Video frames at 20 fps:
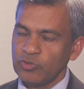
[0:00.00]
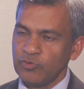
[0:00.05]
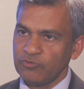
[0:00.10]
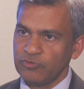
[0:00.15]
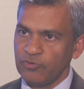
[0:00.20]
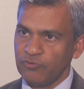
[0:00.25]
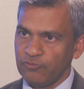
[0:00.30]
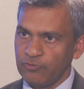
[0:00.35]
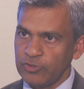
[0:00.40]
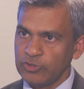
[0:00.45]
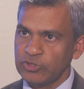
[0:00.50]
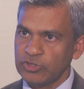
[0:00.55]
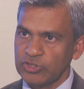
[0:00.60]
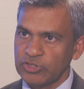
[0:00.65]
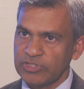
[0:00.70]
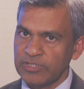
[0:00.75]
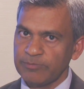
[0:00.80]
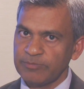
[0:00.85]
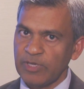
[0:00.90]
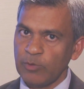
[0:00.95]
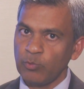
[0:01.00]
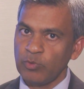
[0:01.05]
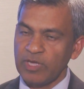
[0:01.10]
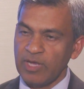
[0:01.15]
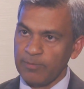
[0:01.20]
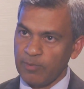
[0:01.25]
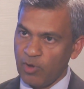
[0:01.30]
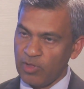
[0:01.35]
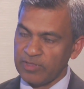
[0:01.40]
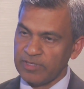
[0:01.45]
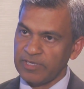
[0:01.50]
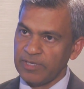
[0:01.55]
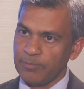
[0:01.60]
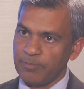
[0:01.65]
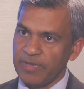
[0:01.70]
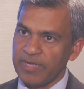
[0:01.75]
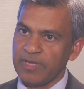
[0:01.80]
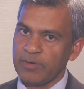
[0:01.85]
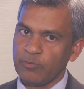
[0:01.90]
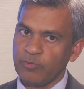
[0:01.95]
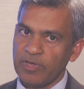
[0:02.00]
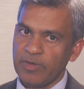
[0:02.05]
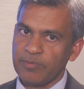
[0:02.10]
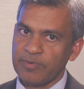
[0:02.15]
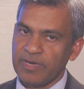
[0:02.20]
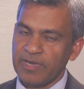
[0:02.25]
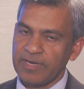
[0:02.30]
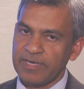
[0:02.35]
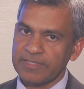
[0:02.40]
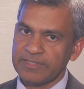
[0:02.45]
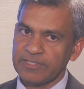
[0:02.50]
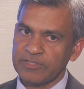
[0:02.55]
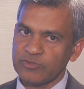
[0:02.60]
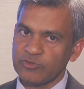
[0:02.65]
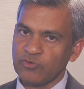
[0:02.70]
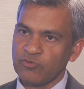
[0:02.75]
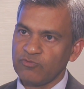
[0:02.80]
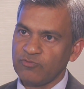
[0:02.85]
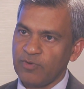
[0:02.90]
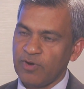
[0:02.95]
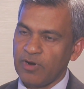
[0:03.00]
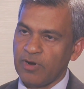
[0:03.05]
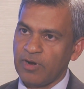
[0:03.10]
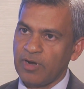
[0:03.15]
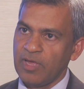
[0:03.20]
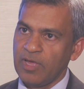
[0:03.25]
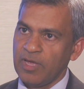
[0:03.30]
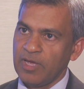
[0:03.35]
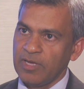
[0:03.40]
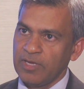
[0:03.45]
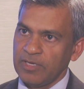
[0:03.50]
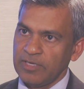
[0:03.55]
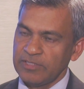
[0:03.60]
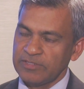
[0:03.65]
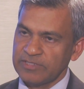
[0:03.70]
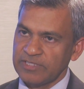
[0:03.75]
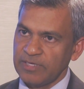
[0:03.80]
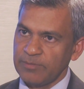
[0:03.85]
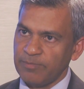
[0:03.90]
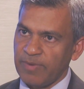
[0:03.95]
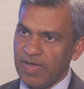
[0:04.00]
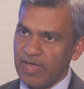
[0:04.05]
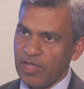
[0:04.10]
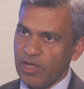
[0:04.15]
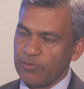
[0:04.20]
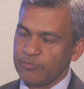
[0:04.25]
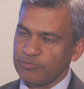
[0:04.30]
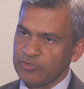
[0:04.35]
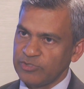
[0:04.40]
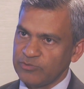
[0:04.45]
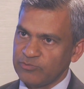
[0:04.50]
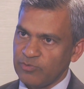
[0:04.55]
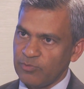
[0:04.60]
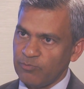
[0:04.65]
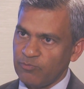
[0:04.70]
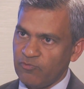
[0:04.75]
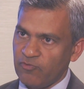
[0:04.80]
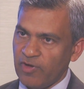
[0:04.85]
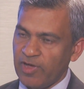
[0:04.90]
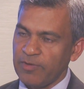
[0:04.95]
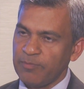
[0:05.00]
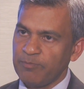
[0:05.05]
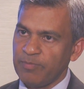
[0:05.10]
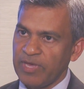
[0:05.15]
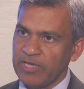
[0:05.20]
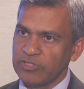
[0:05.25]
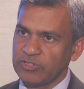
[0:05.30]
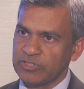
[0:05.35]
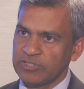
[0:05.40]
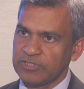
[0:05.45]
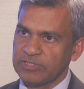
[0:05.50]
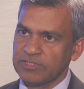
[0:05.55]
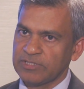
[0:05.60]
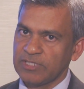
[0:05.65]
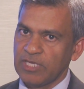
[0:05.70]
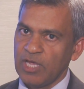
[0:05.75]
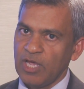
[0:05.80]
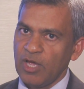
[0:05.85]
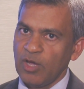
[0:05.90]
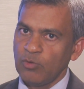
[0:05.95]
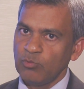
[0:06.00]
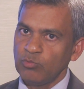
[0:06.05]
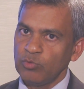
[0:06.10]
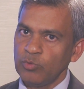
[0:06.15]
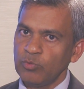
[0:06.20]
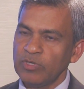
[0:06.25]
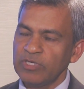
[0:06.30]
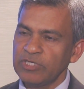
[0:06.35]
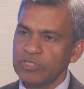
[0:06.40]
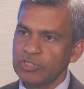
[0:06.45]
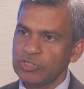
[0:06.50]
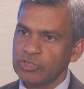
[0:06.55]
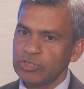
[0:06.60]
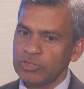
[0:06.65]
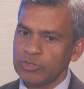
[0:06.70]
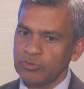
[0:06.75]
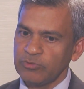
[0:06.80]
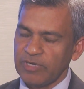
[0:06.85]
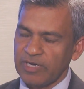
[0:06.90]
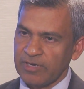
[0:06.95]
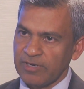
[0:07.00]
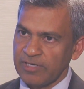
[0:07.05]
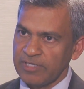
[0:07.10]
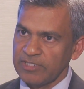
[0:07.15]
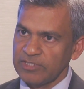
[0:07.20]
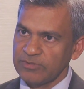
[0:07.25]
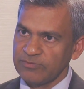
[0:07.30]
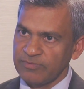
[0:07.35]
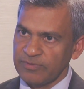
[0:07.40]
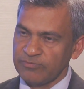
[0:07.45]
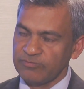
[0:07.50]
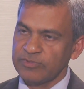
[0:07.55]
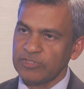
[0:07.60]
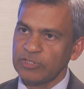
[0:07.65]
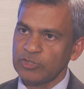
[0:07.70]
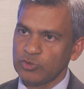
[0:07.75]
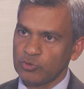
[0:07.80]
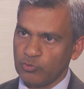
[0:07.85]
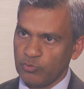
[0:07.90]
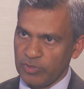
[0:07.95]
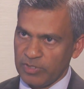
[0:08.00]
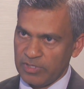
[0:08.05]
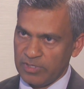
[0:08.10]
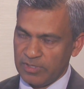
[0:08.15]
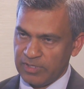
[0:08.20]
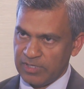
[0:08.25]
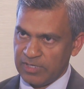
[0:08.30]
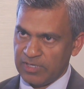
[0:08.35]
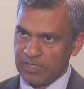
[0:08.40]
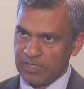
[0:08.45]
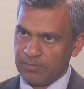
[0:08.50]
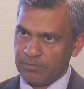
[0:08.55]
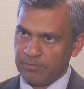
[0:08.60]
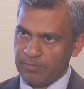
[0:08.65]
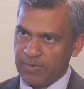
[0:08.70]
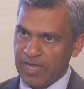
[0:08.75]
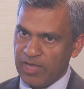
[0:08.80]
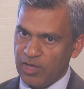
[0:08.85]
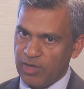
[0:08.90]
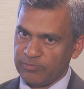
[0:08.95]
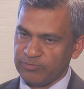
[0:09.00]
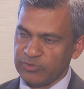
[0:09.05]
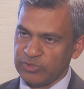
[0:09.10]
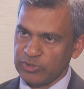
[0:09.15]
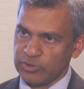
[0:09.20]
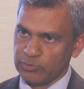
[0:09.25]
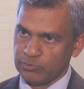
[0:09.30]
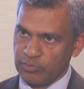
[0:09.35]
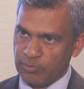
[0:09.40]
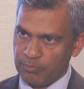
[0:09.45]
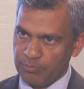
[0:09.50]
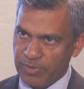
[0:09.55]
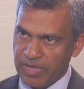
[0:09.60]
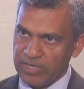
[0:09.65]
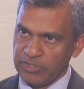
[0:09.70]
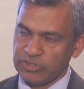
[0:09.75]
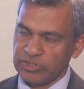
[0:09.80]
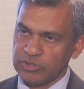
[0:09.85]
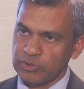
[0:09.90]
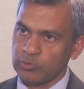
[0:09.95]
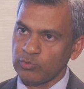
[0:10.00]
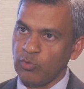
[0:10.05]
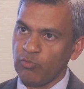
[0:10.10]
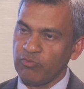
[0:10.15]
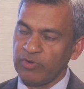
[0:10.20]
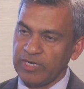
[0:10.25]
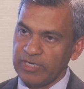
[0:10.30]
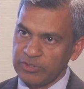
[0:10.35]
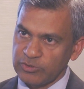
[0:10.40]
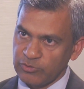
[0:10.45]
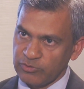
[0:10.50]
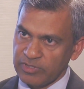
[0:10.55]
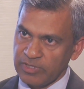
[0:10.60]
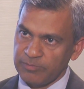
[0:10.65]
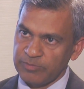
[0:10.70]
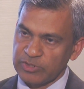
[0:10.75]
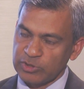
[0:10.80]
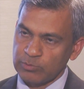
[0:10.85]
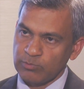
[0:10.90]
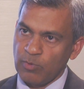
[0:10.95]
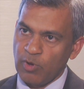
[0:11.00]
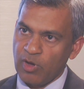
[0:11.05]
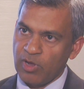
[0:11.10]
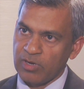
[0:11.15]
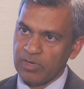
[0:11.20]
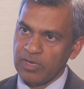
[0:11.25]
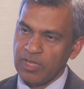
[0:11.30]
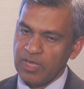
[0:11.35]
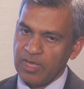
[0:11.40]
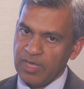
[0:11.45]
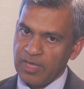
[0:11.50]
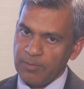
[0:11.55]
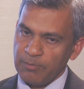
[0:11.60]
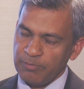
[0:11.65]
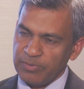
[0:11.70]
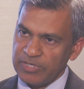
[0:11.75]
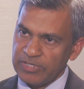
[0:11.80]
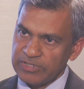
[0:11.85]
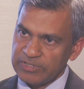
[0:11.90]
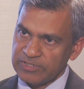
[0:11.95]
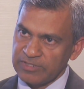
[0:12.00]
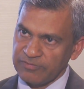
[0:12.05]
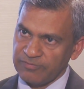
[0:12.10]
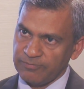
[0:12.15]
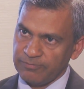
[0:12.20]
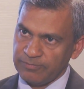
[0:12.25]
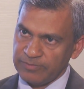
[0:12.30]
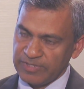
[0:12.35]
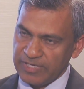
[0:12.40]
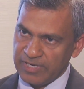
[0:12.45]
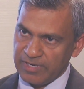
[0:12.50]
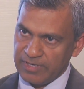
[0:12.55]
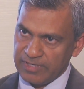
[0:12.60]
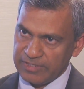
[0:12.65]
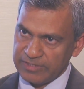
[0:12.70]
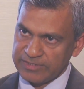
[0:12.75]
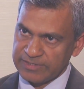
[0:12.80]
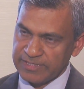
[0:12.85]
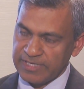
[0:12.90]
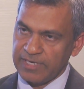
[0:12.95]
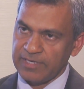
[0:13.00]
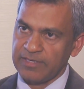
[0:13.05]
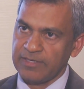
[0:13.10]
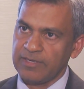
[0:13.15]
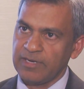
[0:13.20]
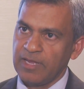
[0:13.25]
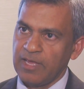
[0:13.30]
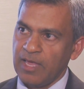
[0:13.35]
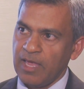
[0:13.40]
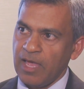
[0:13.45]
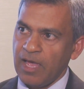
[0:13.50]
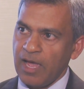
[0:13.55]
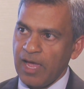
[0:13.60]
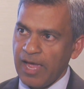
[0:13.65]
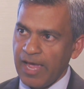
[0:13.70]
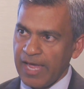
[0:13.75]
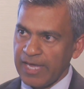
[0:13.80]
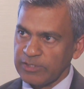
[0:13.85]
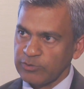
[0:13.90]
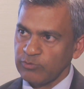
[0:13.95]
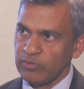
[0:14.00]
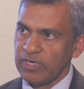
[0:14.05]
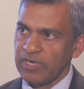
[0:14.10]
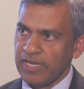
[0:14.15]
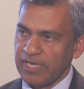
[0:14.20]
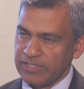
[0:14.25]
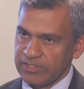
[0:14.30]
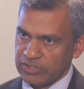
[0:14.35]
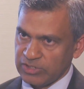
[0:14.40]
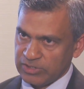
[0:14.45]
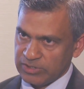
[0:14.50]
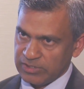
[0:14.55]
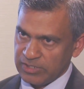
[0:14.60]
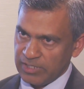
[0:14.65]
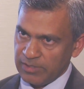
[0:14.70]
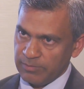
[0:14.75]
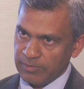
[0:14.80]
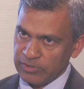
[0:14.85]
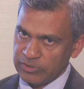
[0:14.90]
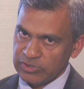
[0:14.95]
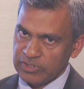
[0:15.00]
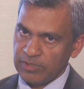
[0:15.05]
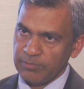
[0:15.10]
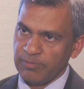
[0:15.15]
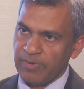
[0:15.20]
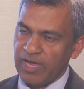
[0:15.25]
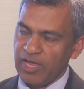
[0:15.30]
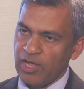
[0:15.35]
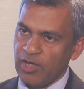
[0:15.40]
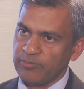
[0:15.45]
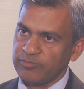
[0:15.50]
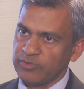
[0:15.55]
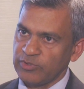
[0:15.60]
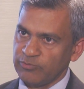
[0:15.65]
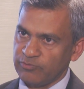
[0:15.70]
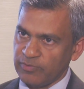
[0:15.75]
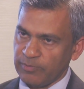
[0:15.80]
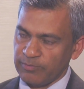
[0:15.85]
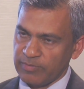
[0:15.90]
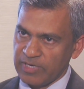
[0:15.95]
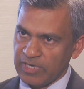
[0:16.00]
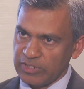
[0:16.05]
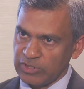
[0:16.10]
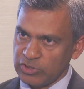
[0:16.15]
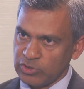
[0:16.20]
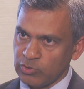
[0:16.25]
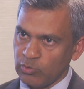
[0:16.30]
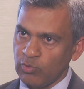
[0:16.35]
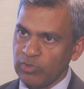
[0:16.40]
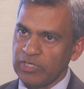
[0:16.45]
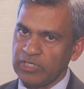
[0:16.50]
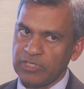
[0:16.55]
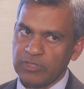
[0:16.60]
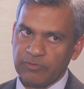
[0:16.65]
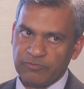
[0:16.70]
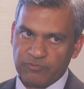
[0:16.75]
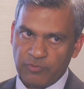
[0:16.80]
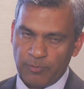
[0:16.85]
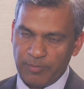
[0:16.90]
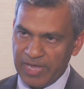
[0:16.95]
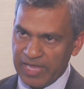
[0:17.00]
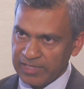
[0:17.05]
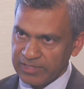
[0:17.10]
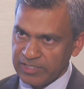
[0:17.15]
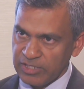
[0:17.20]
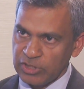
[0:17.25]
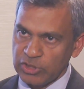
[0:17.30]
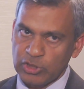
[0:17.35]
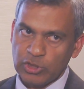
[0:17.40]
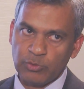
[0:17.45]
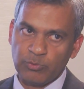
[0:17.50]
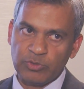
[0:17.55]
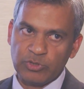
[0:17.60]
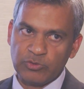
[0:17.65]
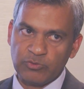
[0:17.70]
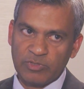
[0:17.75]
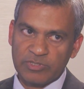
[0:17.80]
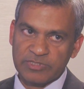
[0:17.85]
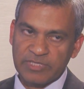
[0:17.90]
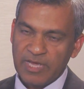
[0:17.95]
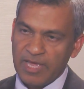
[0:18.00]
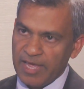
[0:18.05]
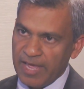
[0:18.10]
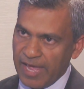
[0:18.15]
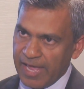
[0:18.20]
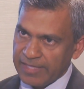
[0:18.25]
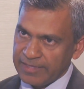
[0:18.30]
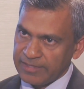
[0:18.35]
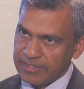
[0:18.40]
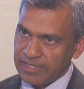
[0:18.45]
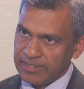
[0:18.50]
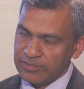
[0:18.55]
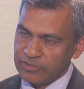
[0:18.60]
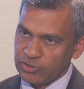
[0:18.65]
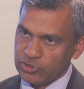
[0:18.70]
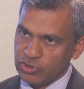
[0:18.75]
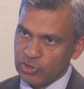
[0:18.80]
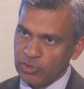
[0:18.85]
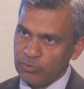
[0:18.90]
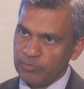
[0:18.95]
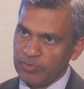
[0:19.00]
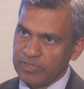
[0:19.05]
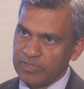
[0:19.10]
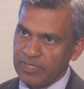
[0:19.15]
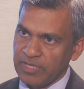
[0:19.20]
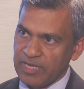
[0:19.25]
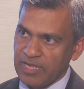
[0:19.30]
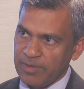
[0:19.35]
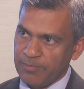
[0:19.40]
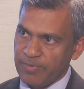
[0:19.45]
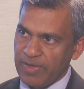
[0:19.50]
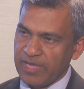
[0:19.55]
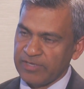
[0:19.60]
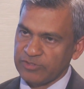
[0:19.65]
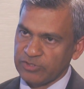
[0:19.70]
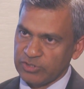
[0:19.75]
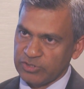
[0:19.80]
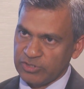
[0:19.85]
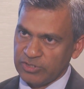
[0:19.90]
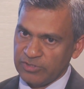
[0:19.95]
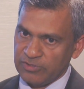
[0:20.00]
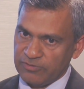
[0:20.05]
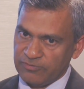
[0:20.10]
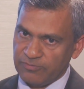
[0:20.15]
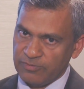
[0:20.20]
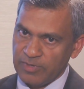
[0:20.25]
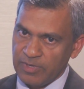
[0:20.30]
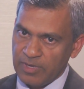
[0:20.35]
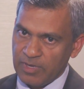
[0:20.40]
The first step that we have already begun, we have collected so far skin biopsies from 5 patients. We will need to do at least 15–20 biopsies from patients who are willing to give a small piece of their skin as well as the skin biopsy from healthy individuals, and then determine the capacity of